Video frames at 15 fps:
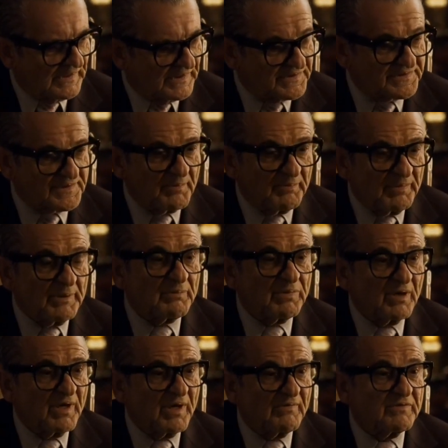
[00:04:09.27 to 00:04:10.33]
and some
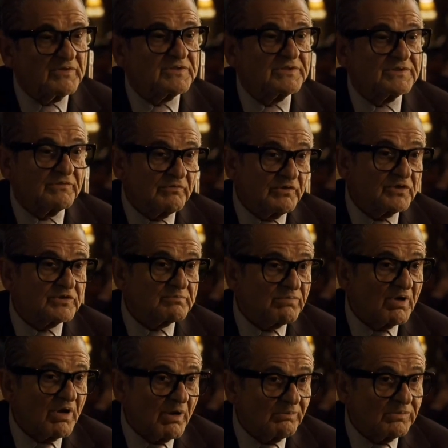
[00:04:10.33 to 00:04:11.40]
people having serious
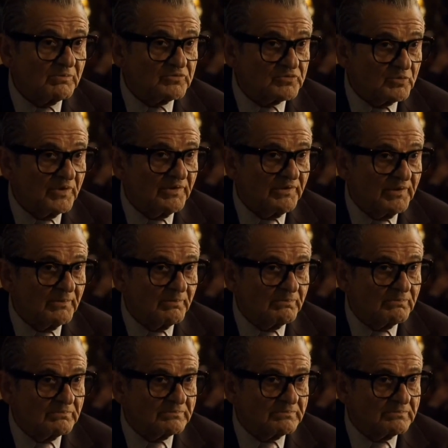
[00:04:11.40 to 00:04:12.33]
problems with him.